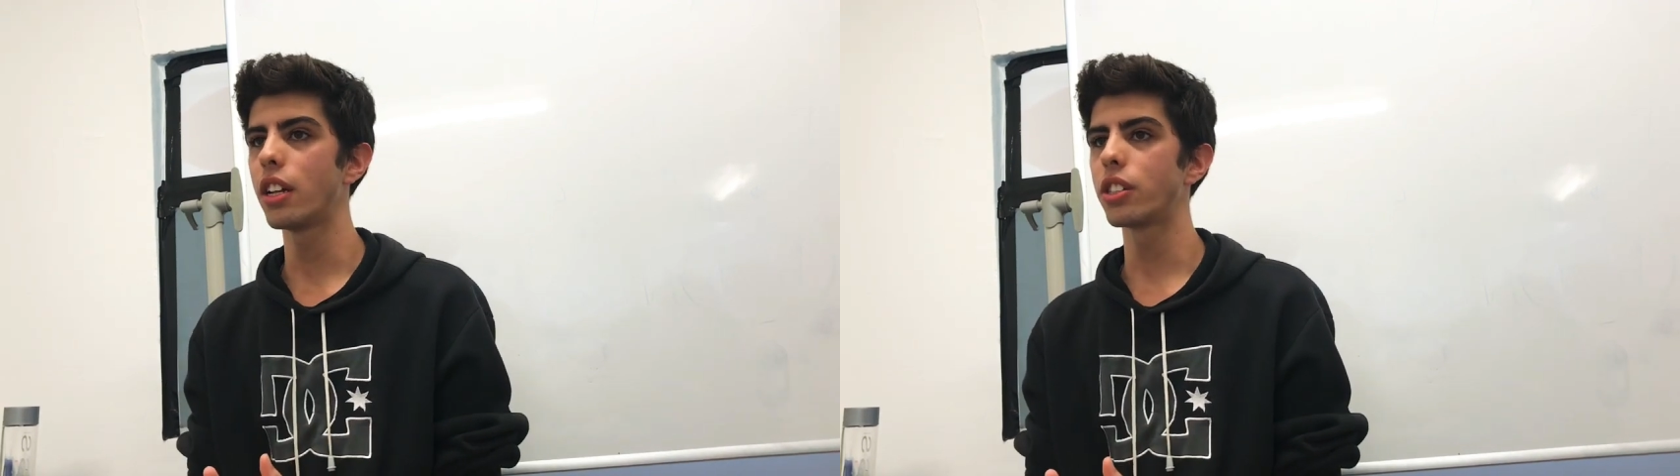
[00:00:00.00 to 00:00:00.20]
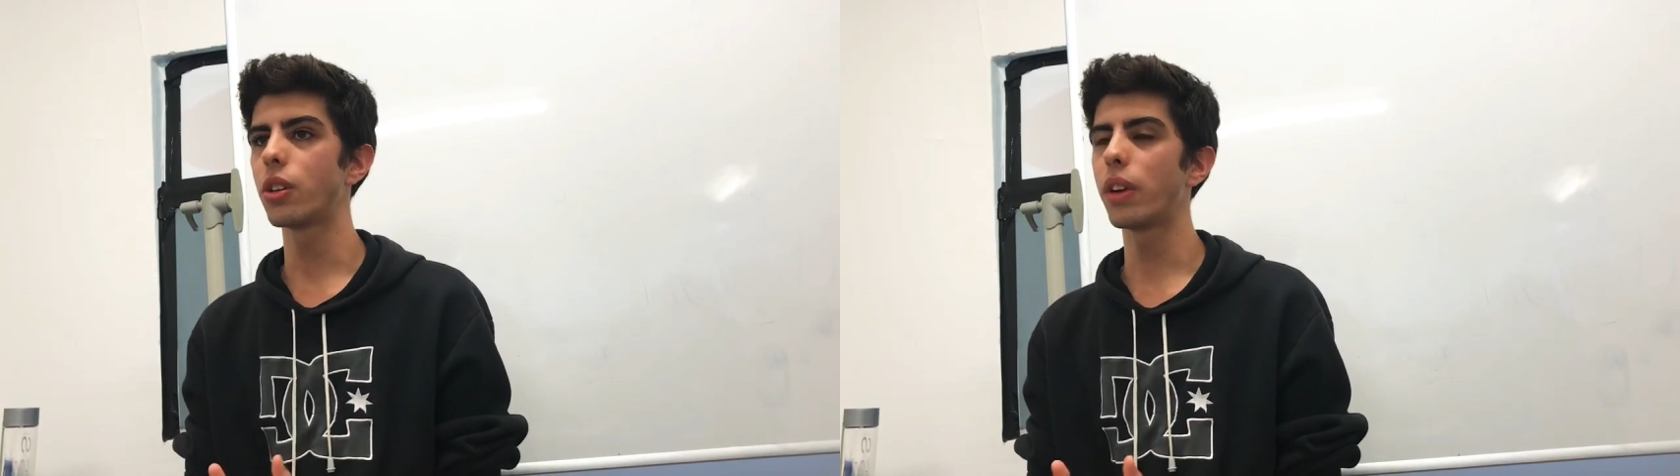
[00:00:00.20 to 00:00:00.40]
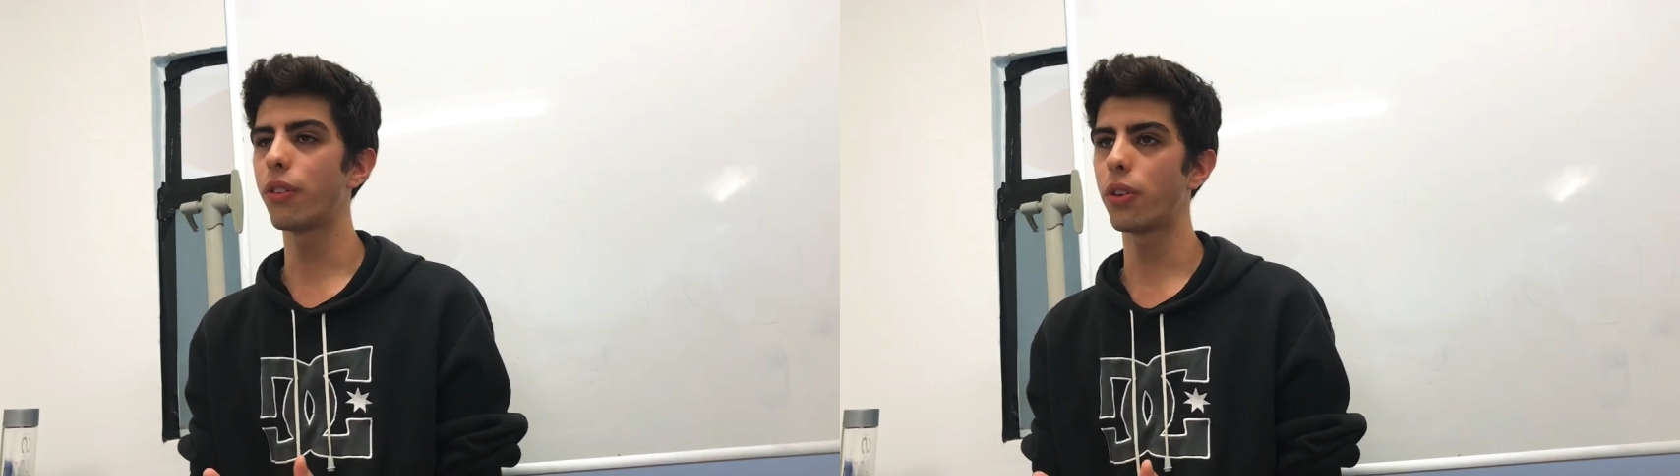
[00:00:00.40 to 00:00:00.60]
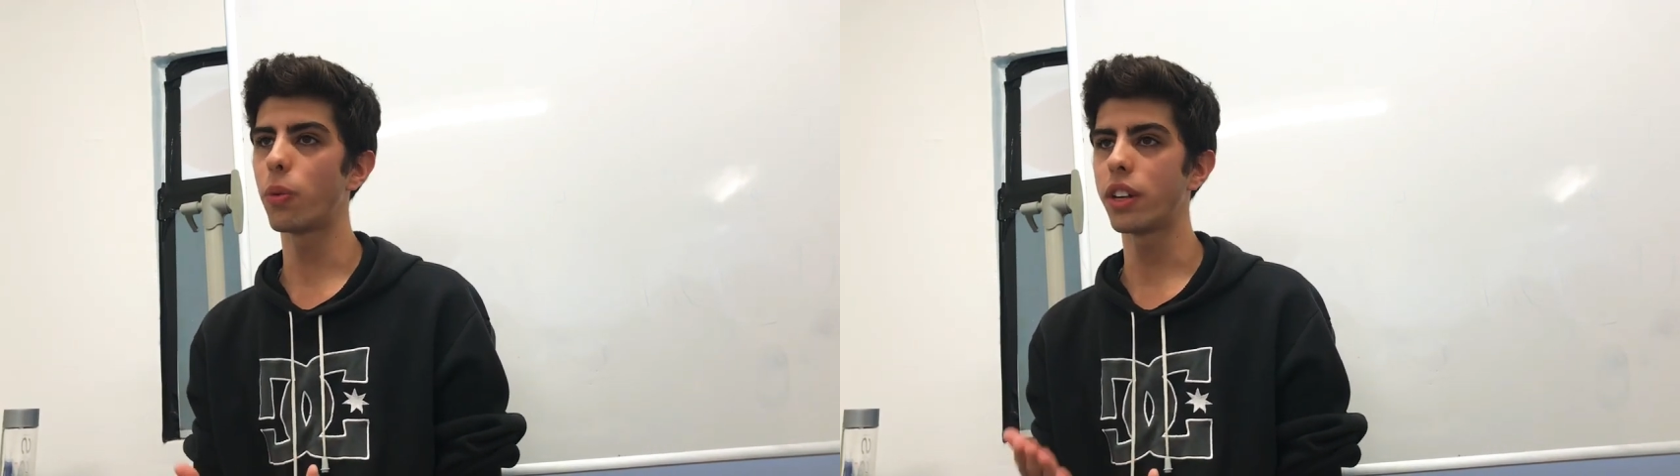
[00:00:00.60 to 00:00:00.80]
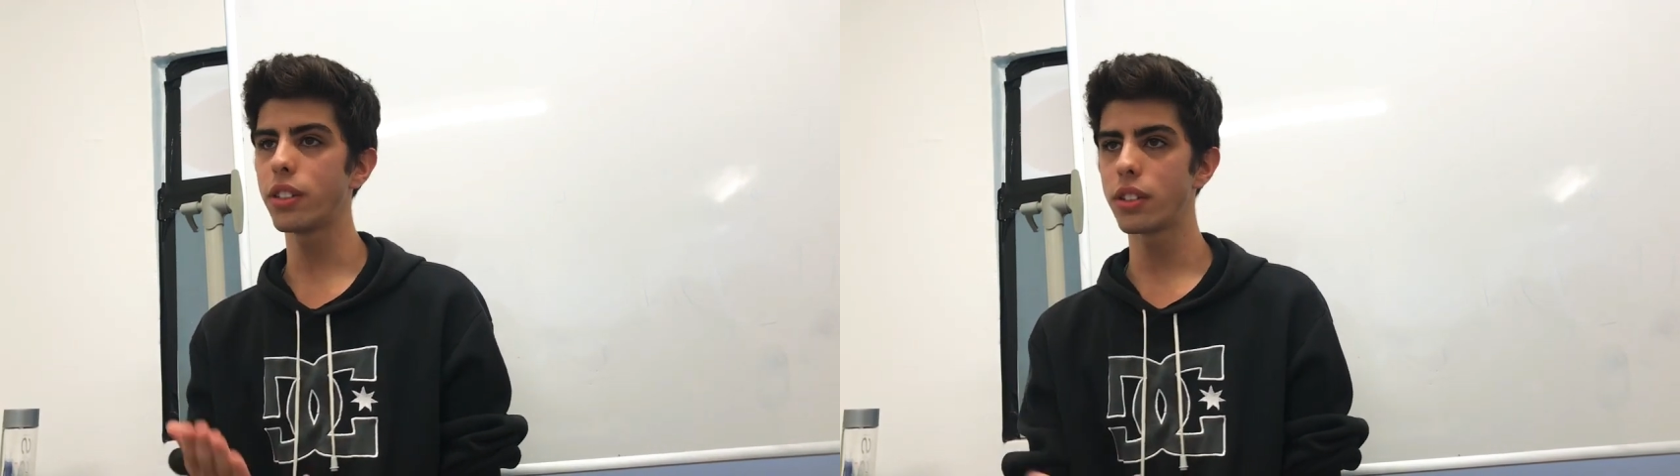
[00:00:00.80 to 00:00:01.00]
So if you
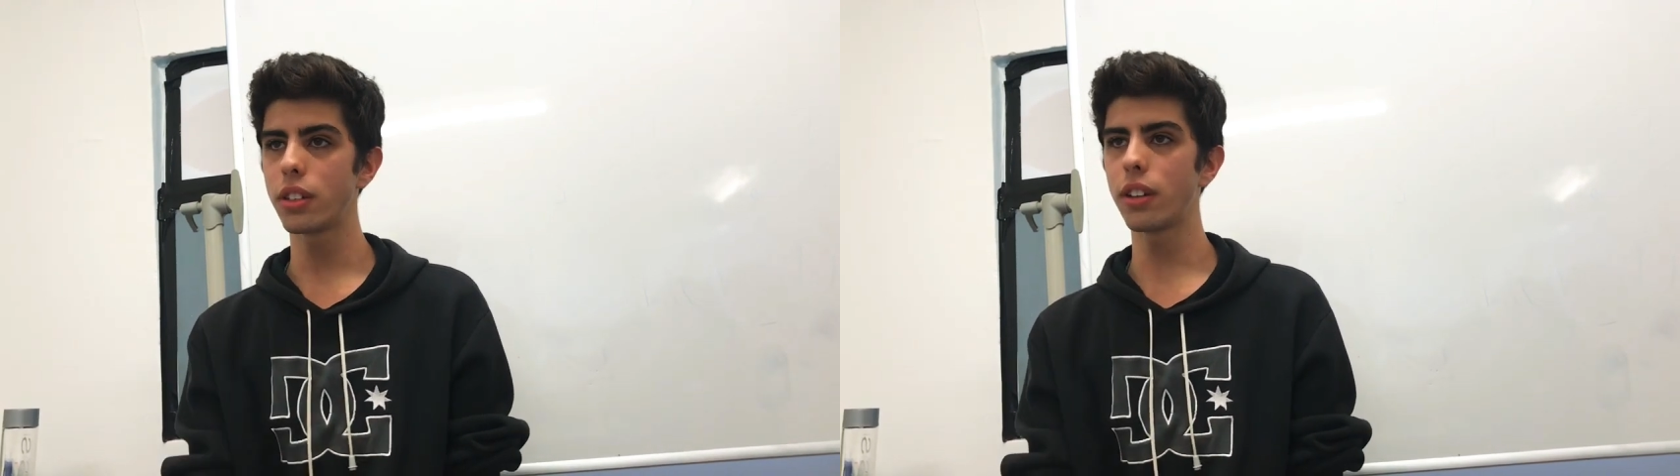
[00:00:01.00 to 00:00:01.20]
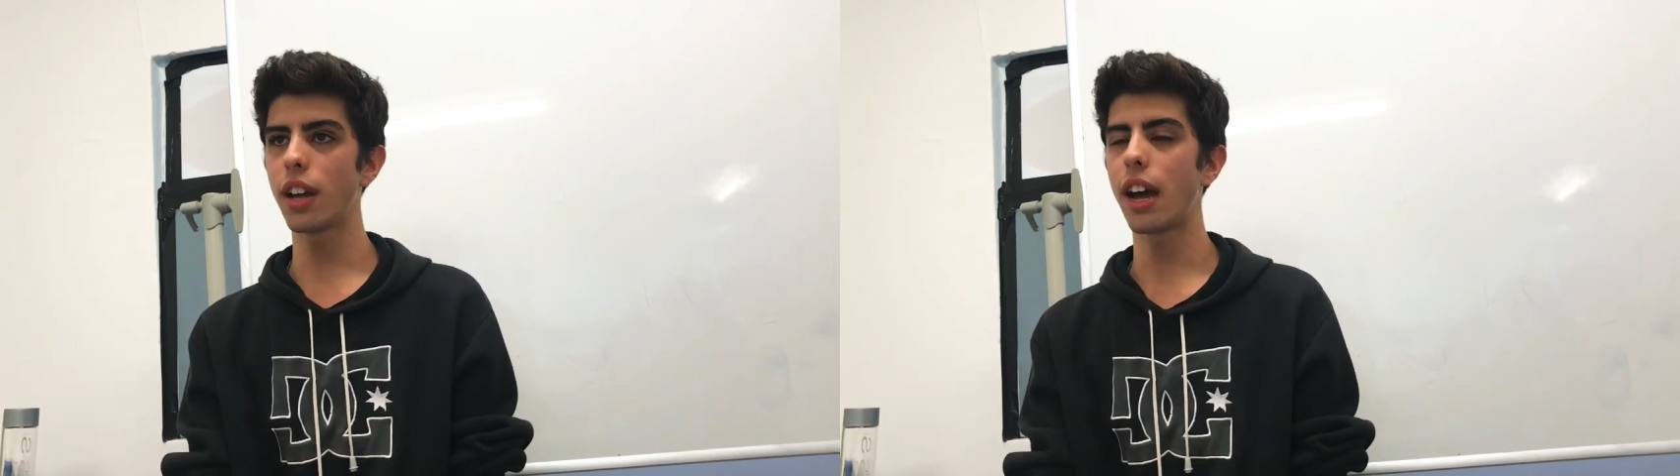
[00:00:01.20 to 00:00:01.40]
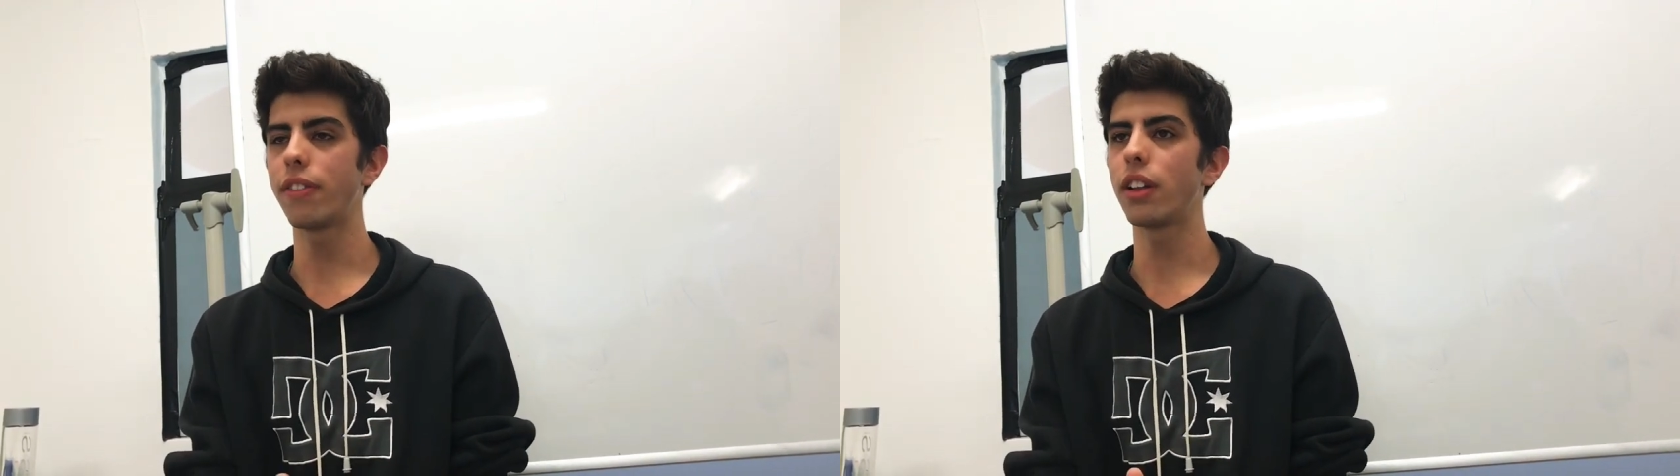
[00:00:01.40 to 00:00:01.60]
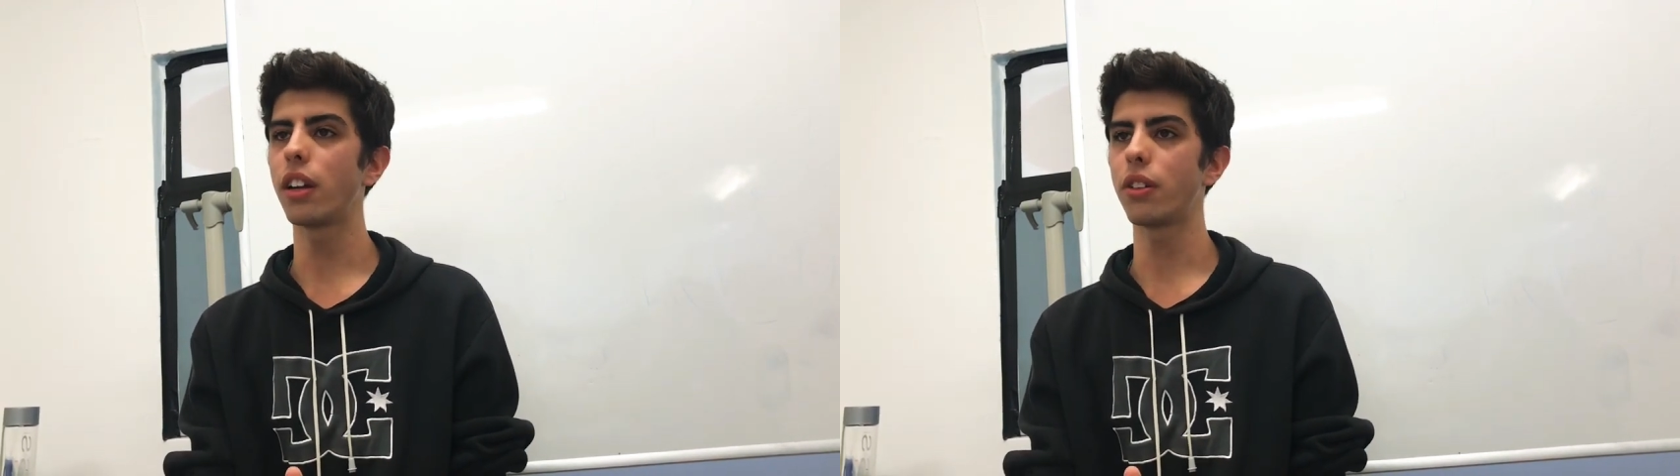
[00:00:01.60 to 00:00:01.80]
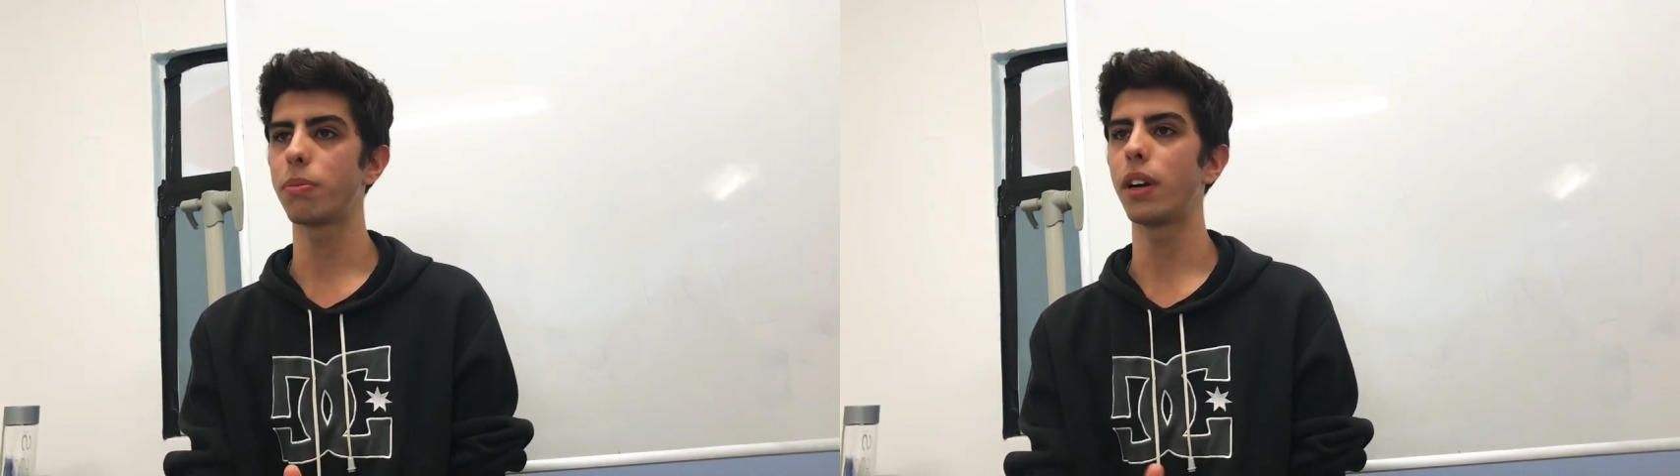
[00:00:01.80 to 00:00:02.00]
want to have a
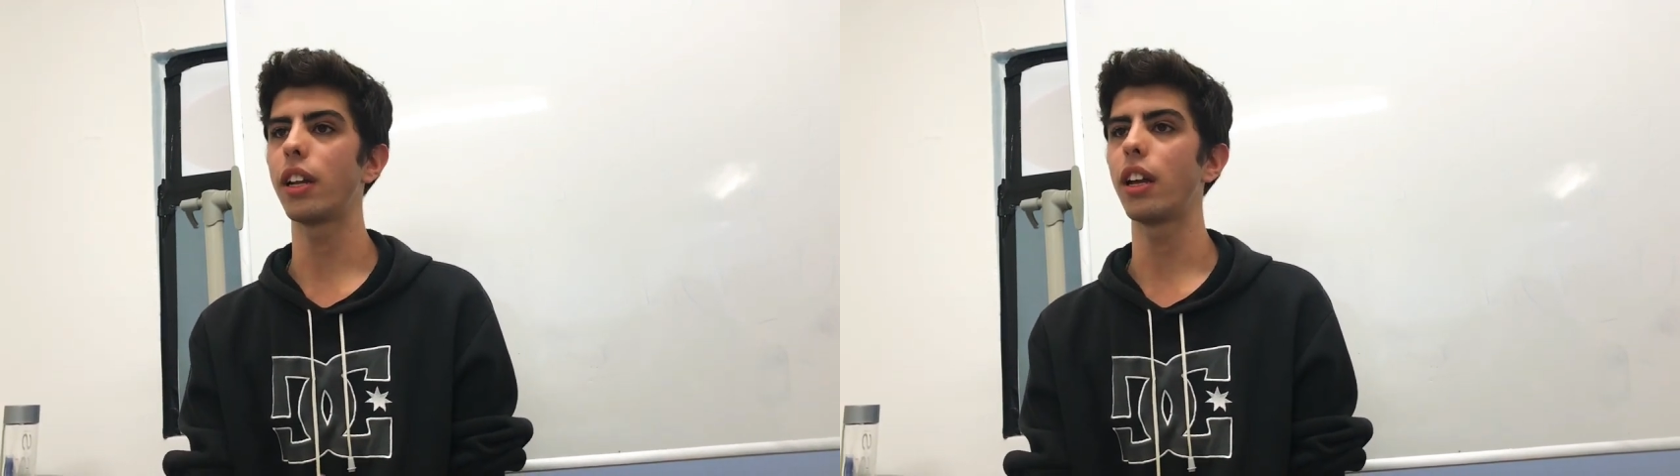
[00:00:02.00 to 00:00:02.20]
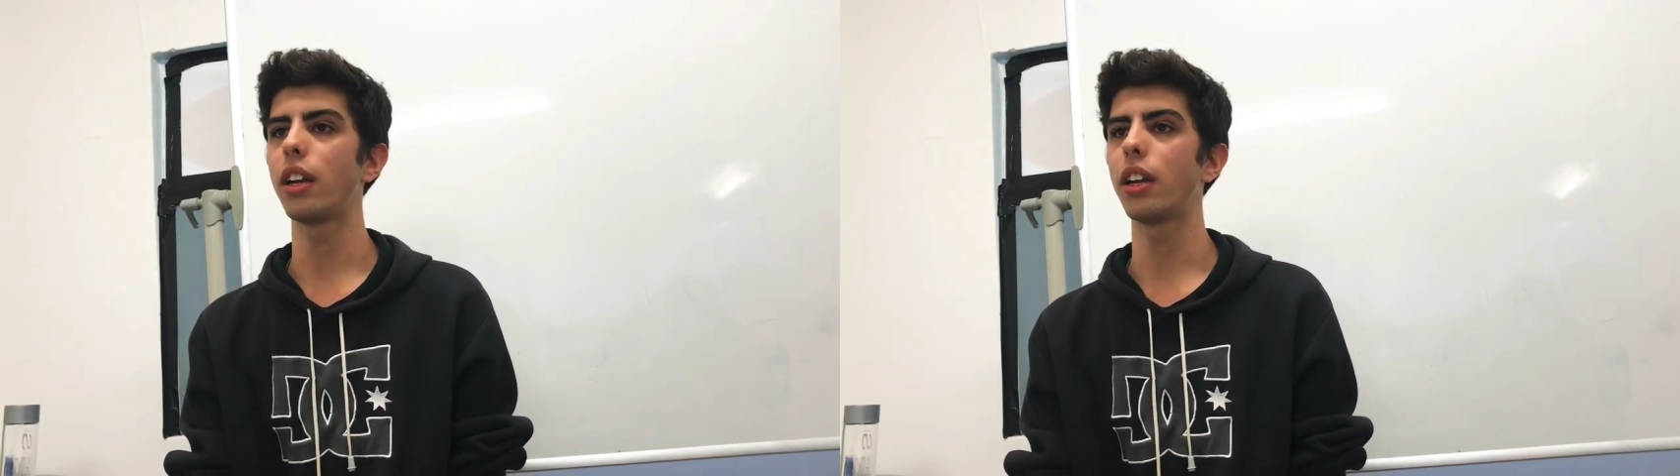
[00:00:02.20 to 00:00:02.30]
lot of money,